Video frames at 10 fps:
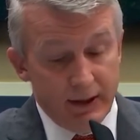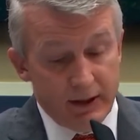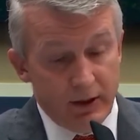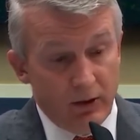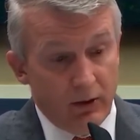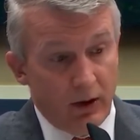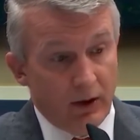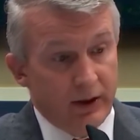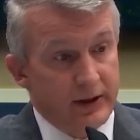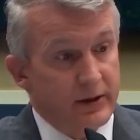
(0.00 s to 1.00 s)
So
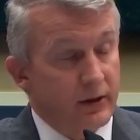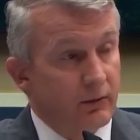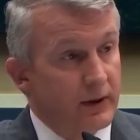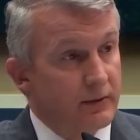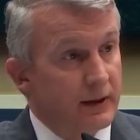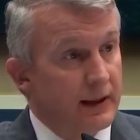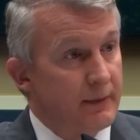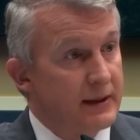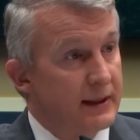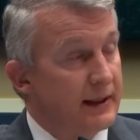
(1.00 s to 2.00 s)
our concern was with
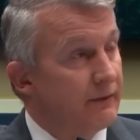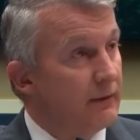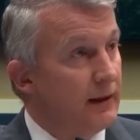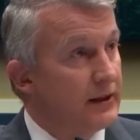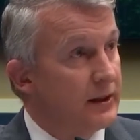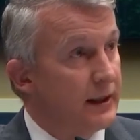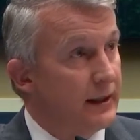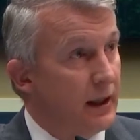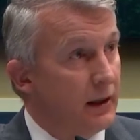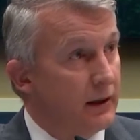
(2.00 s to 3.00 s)
limited information and
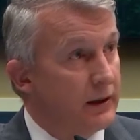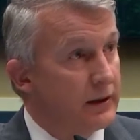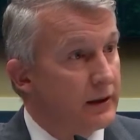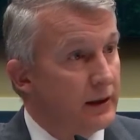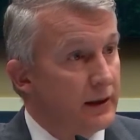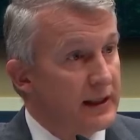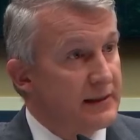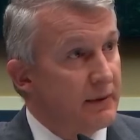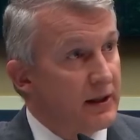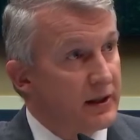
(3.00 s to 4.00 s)
knowledge
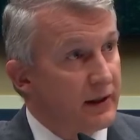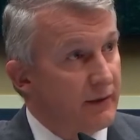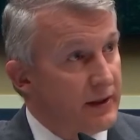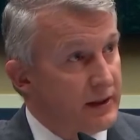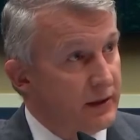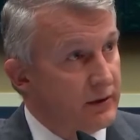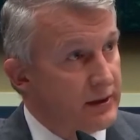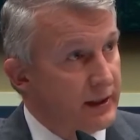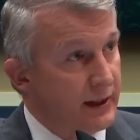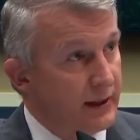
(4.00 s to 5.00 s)
especially of its
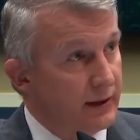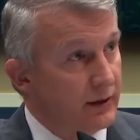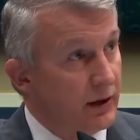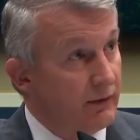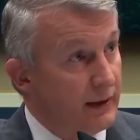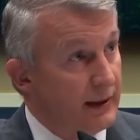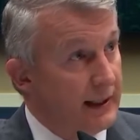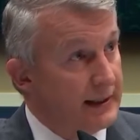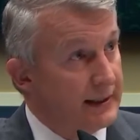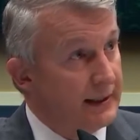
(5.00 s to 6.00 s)
use in COVID
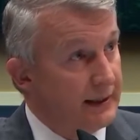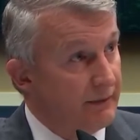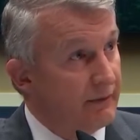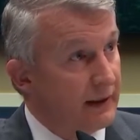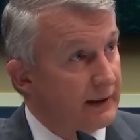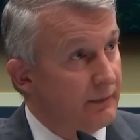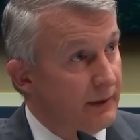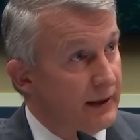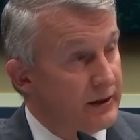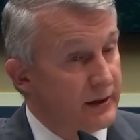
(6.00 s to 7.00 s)
19 infected
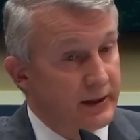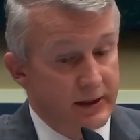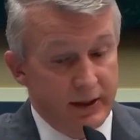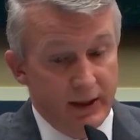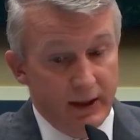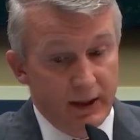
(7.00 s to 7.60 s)
patients